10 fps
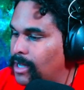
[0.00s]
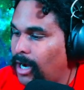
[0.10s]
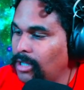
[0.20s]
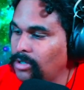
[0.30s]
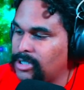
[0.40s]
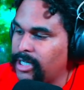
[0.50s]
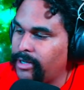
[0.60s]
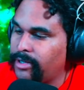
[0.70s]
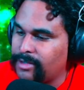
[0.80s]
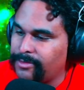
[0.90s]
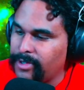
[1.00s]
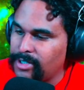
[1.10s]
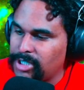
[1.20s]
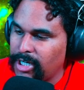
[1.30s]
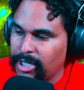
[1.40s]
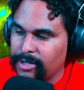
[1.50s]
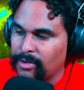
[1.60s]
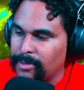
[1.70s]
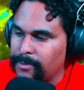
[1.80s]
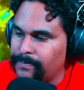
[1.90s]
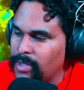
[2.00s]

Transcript: I looked down at the flesh hanging from it.